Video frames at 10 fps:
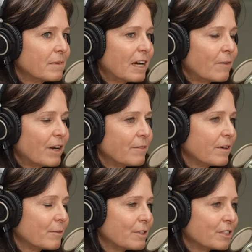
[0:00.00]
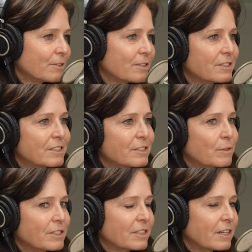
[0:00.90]
how would I find the resources
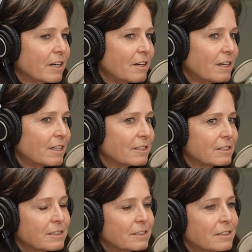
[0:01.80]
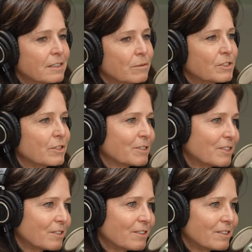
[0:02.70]
what's it going to cost what's the
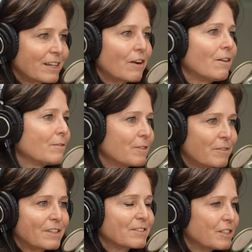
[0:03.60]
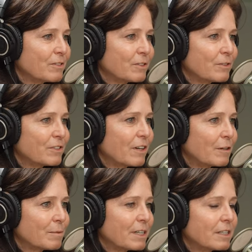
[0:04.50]
return like all of the things that you do as an
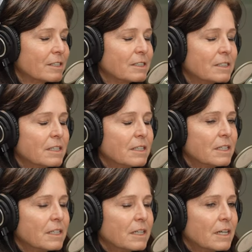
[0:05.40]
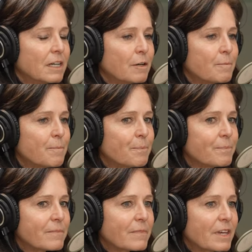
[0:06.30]
operator um,
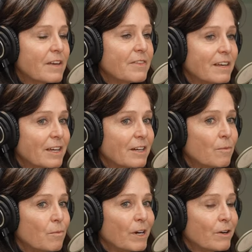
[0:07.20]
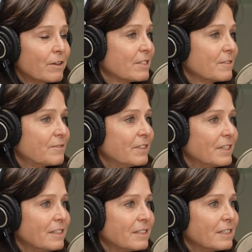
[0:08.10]
and then where does it
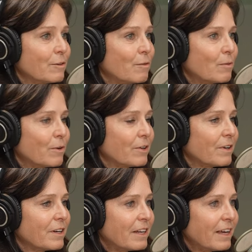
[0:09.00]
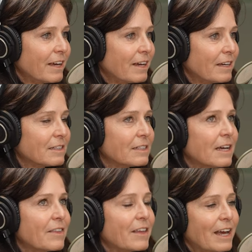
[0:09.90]
fit in what we're doing today?
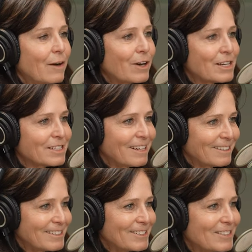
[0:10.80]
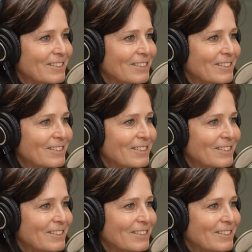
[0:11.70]
And then how would I sell it?